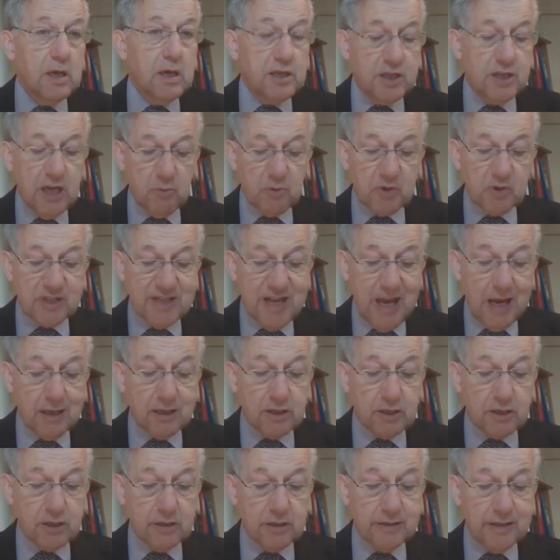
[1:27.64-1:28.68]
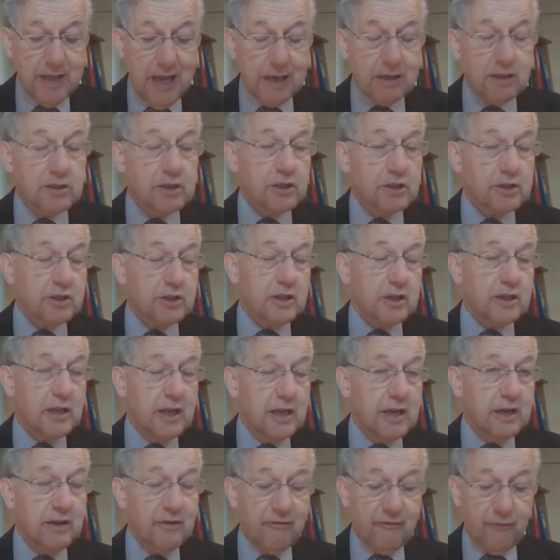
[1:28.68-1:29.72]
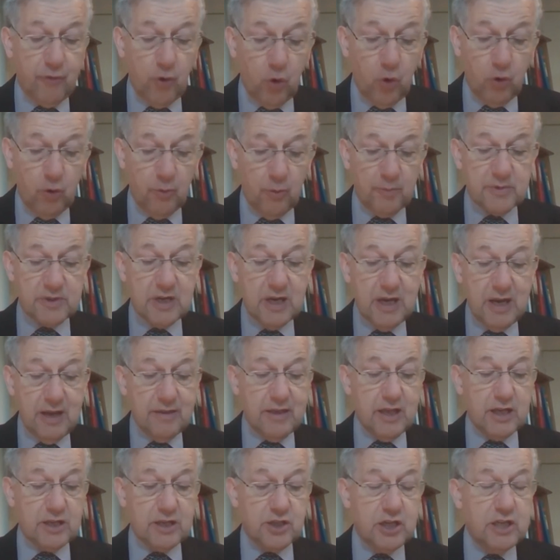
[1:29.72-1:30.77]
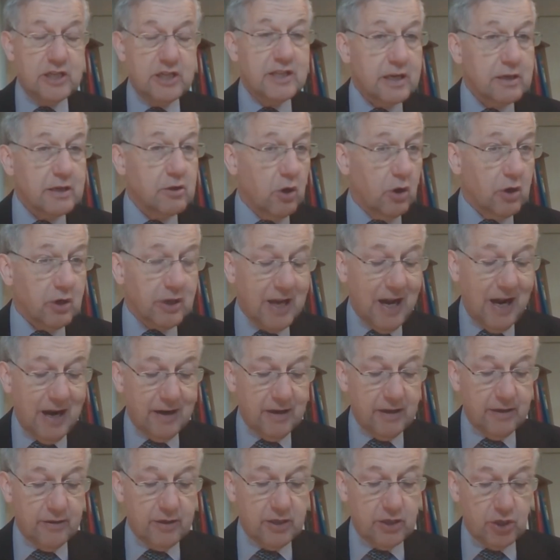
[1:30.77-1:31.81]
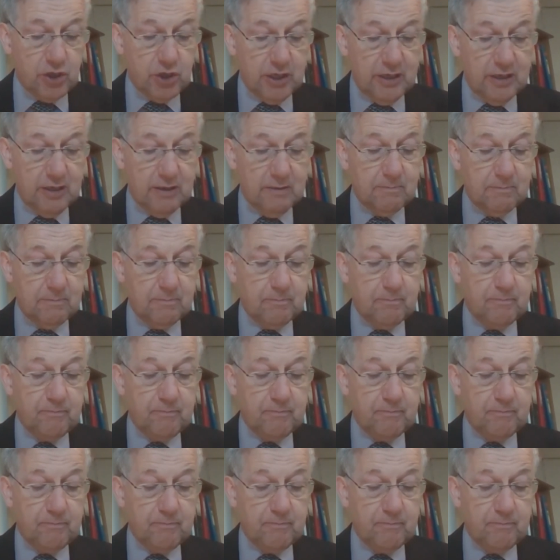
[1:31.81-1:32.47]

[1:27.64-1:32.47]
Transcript: She was neg negligently informed that she did not carry the gene